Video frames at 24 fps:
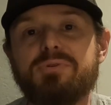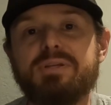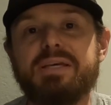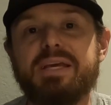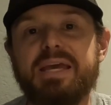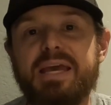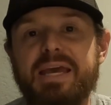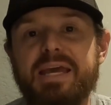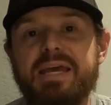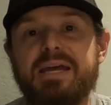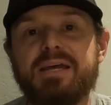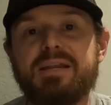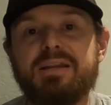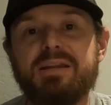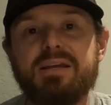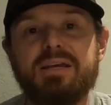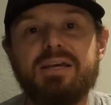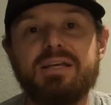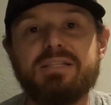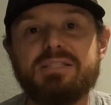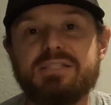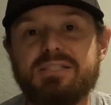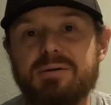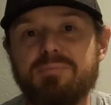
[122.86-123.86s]
can,
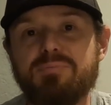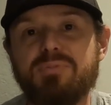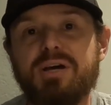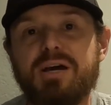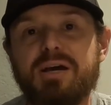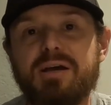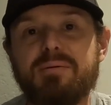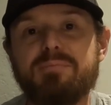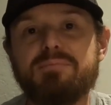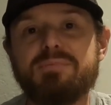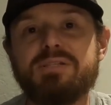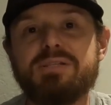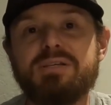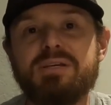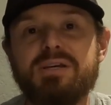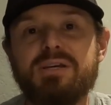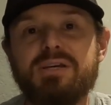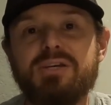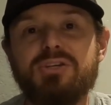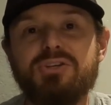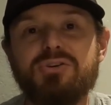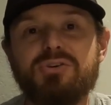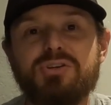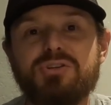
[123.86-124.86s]
and sometimes
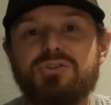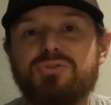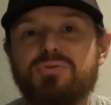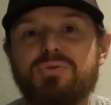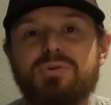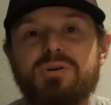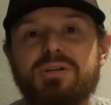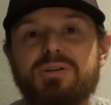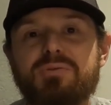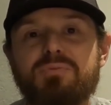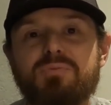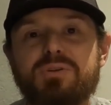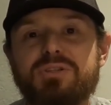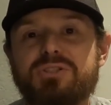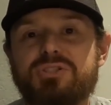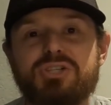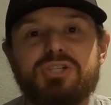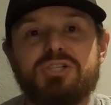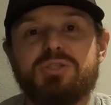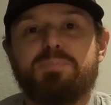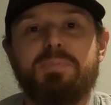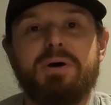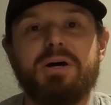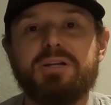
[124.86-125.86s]
you can do it with
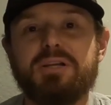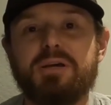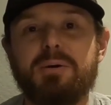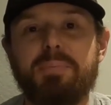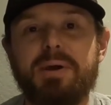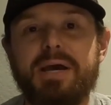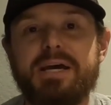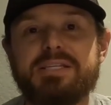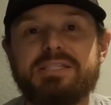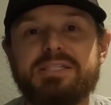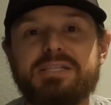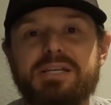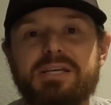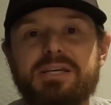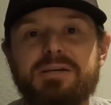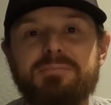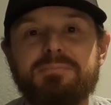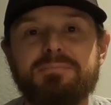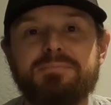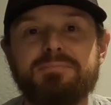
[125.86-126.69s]
just spot capacity.